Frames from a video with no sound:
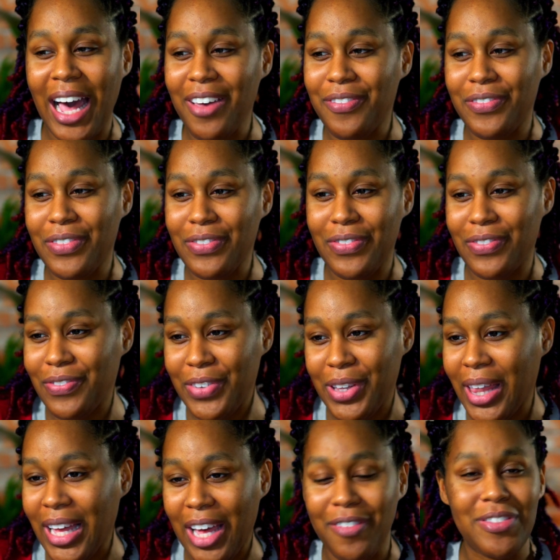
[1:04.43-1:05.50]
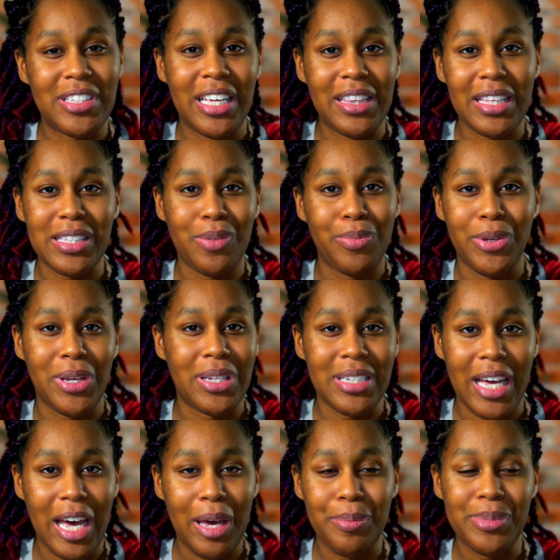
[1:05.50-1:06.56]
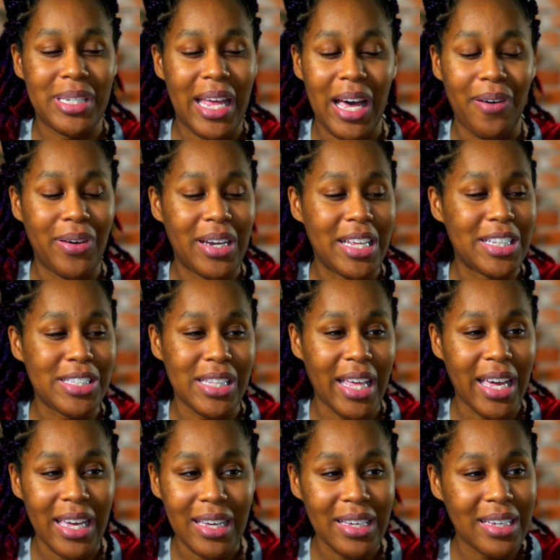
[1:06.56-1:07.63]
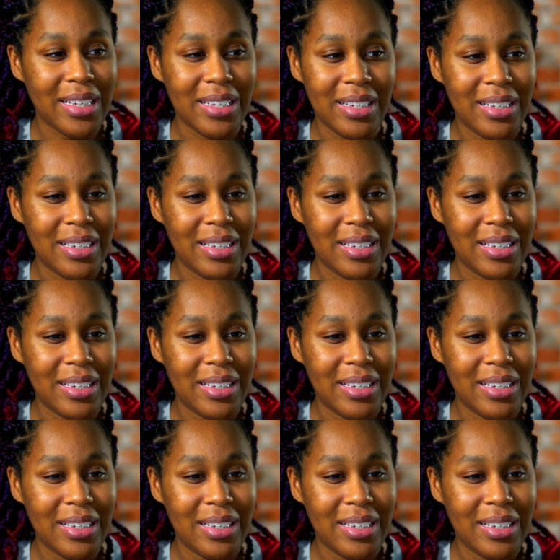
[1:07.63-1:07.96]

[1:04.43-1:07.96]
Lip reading: I feel like I've said this a million times now, and it's like,